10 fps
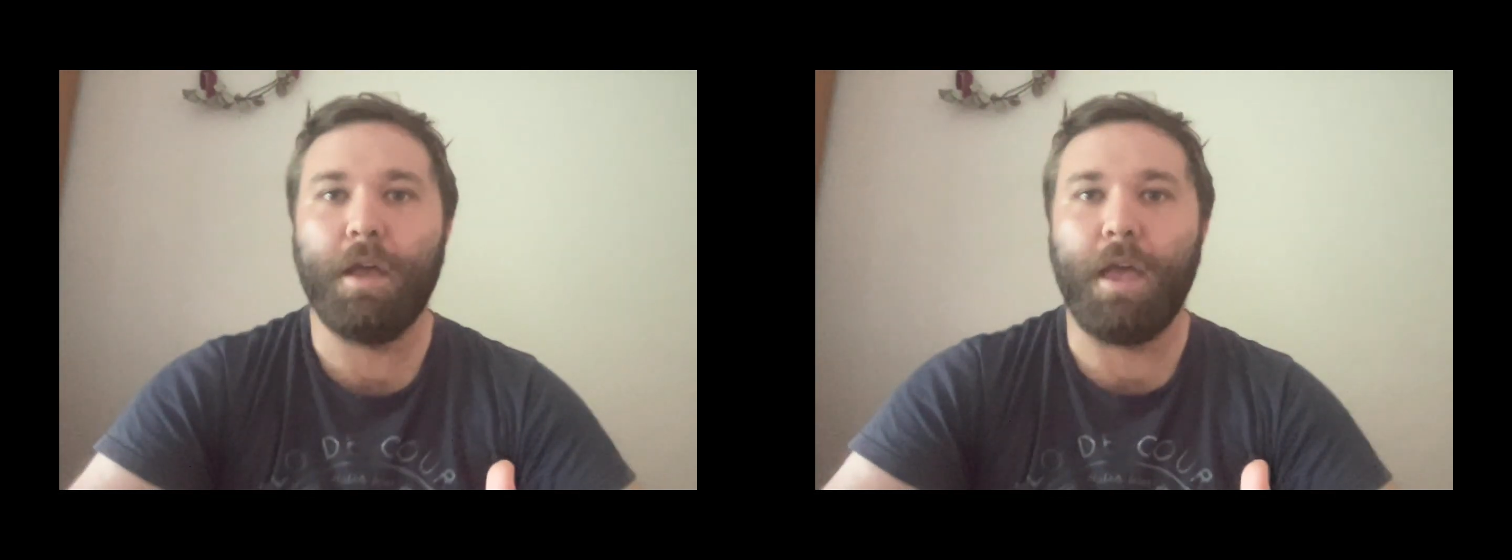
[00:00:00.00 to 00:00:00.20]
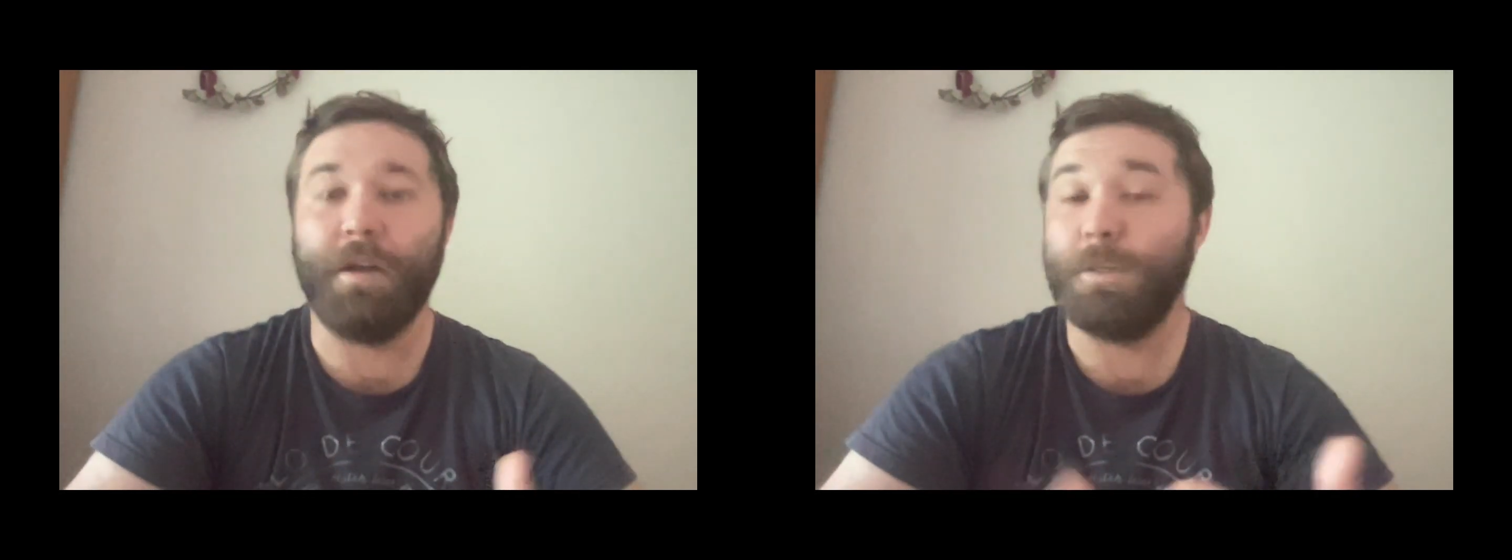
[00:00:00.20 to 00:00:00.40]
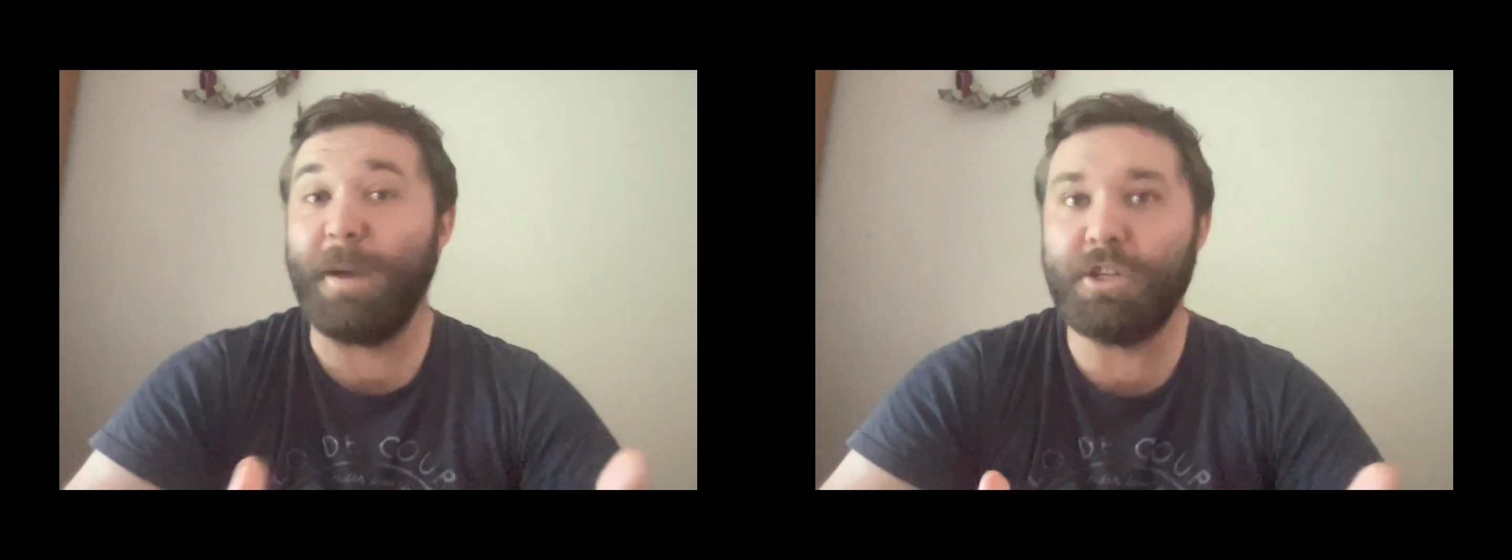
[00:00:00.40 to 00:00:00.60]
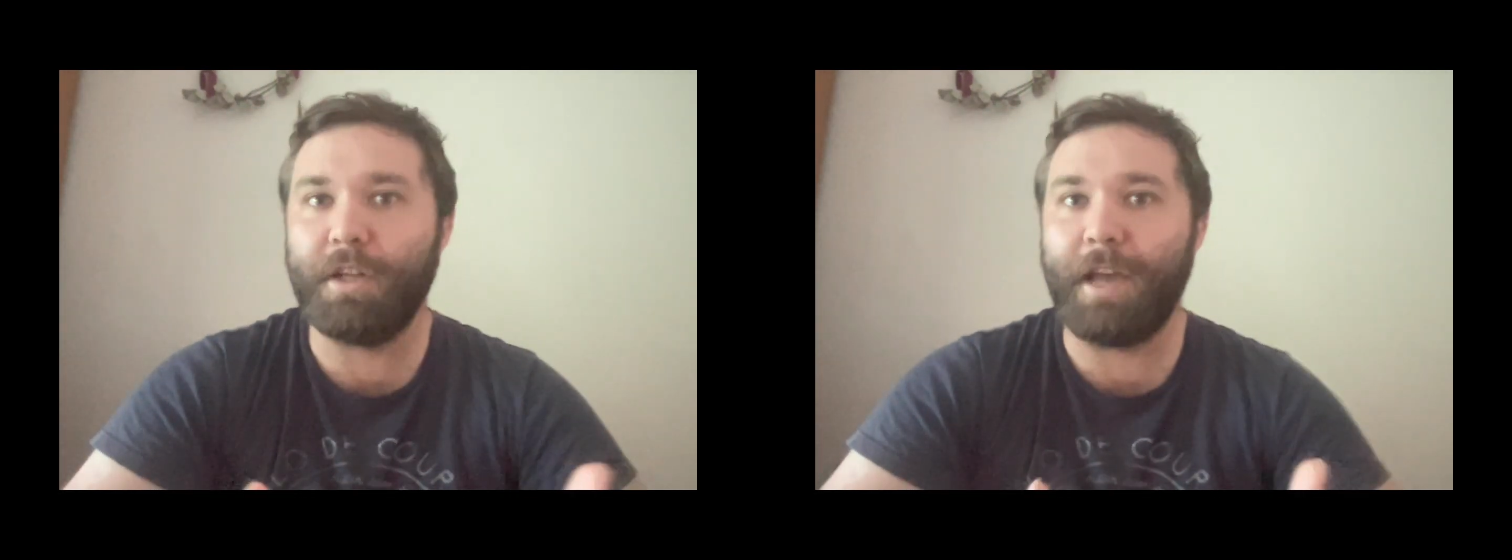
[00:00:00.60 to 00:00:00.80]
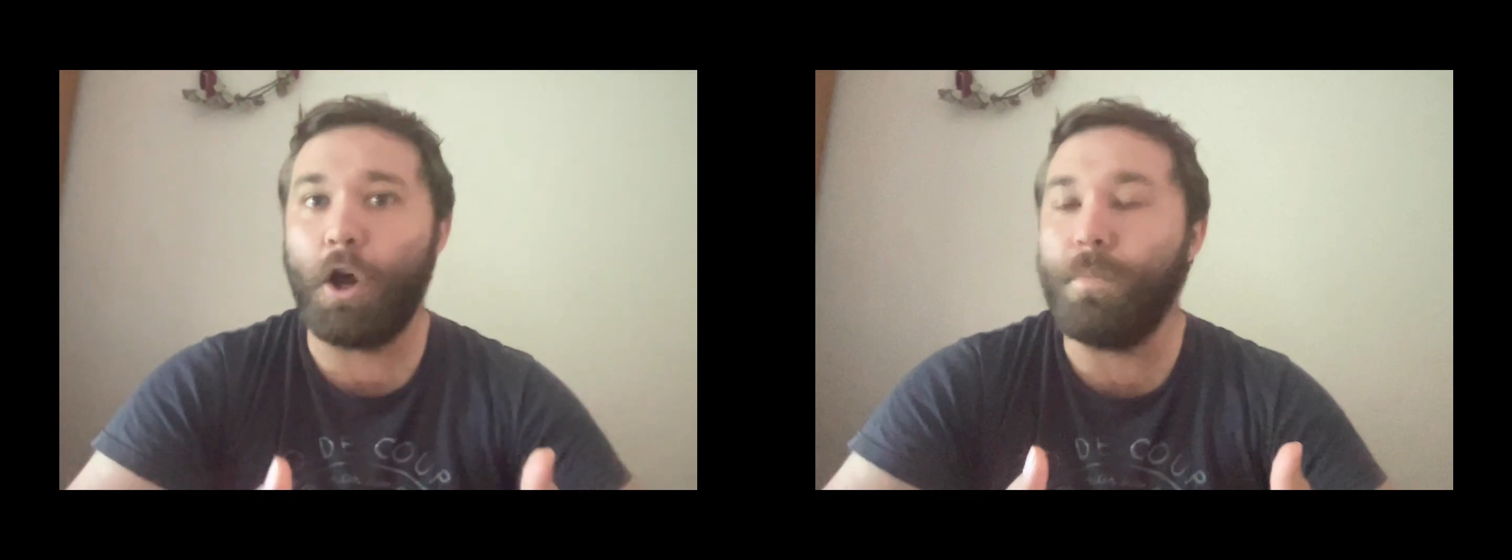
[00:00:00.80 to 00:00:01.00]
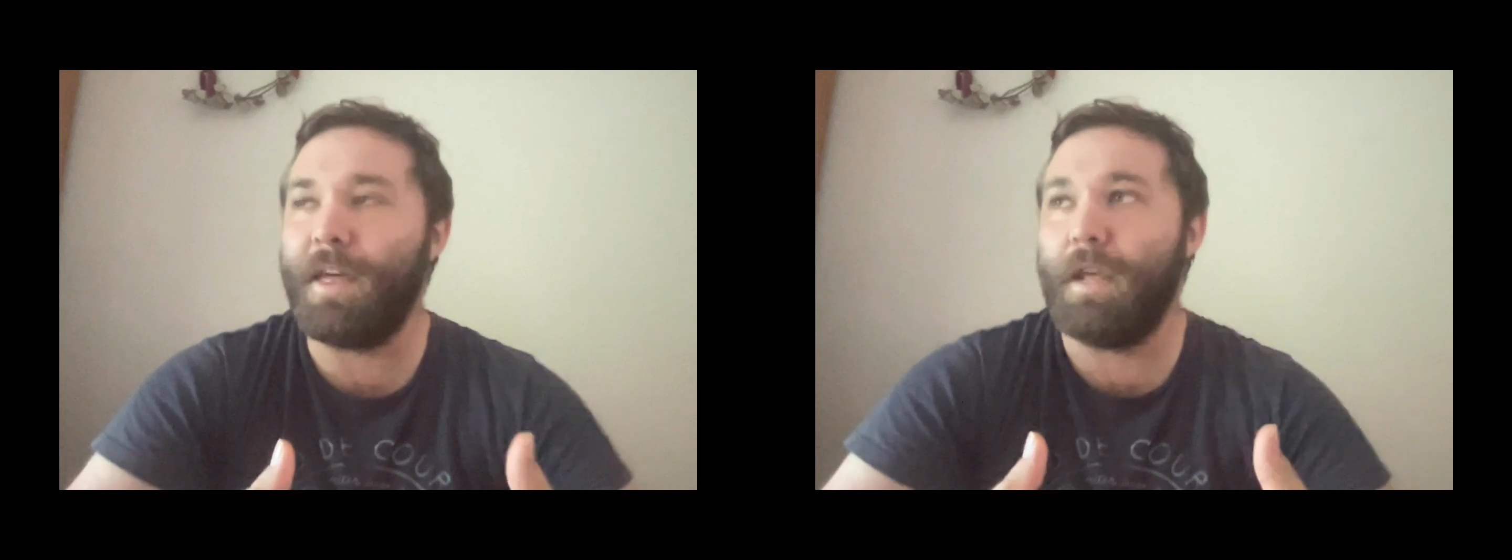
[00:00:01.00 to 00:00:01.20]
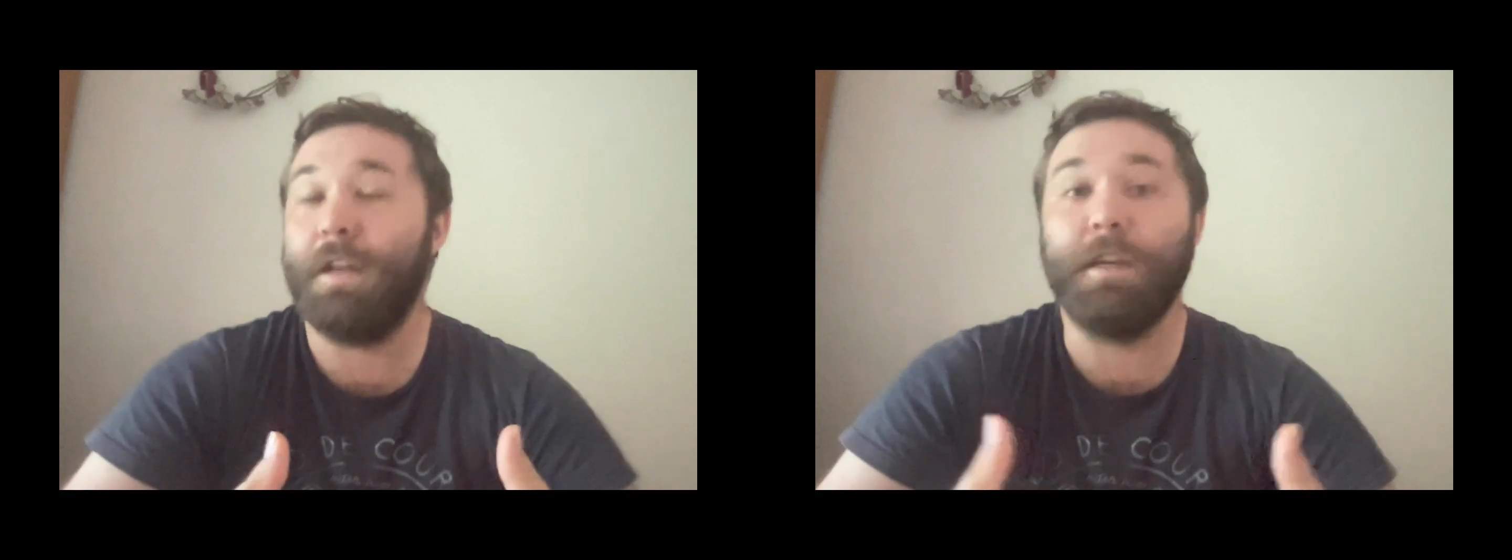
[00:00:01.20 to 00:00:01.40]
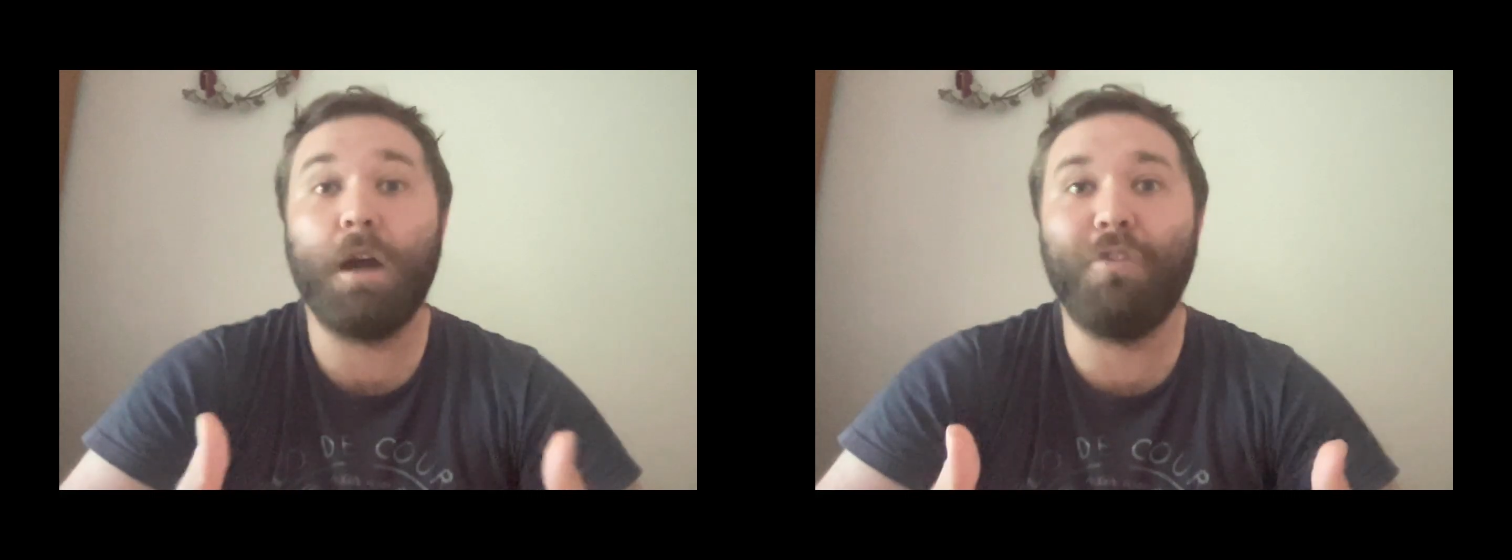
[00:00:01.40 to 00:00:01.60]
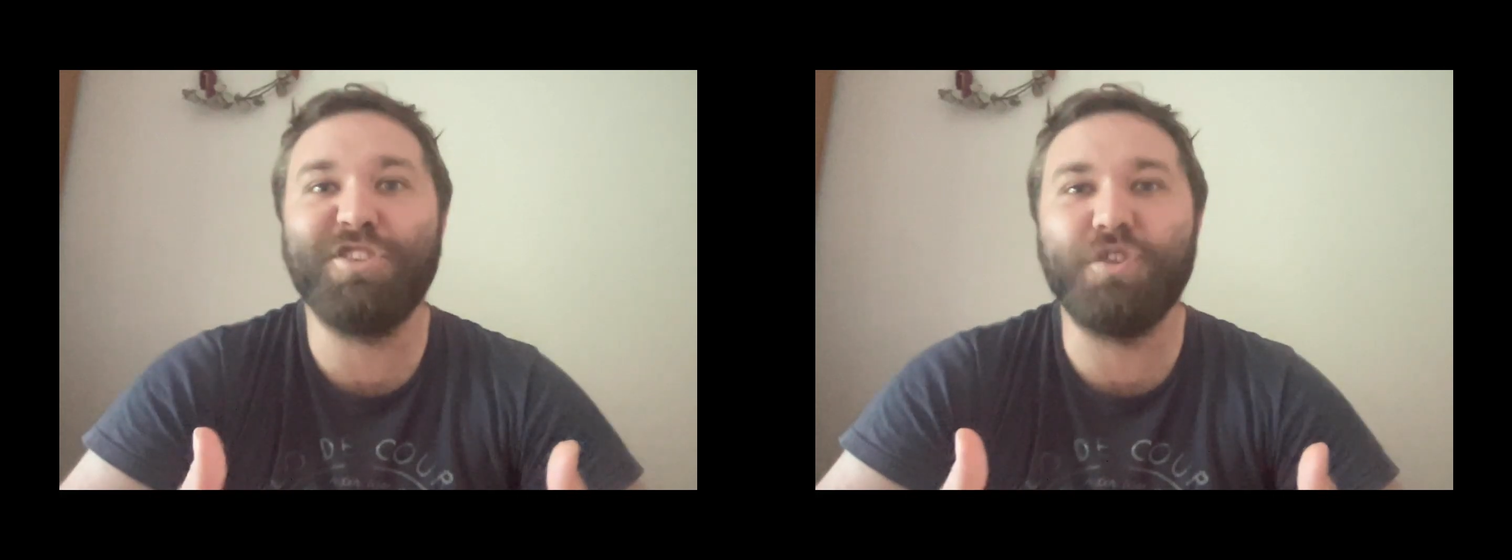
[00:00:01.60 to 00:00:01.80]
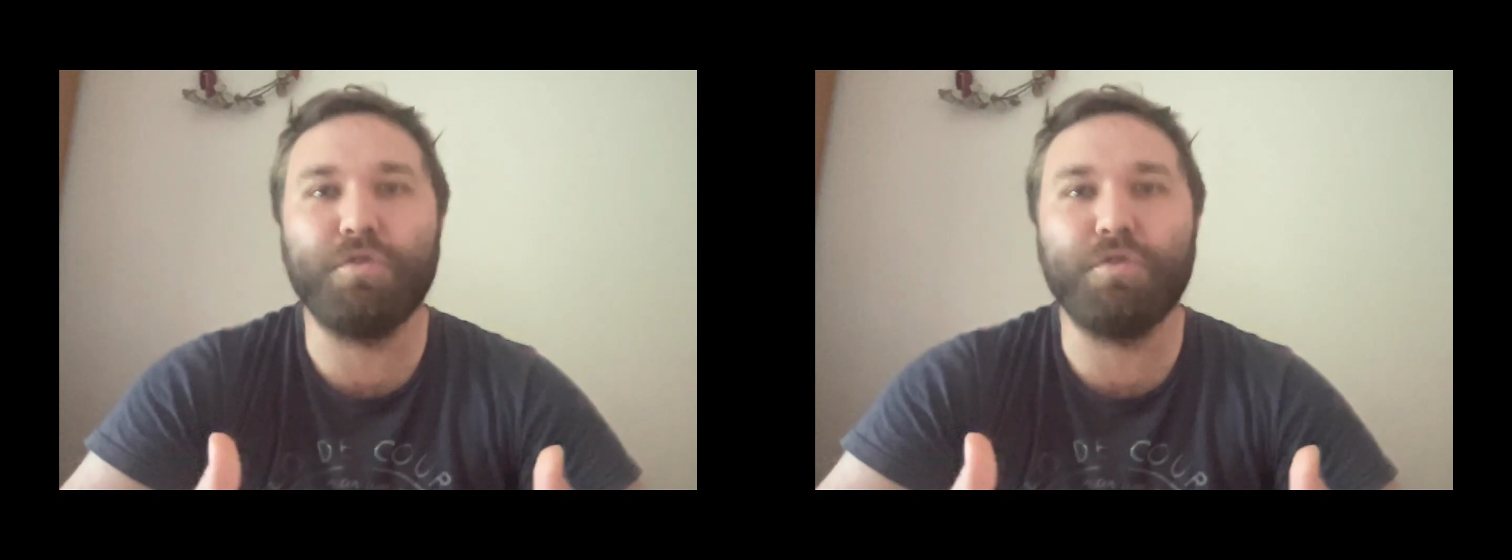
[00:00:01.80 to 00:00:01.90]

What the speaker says: and especially I hope that it encourages you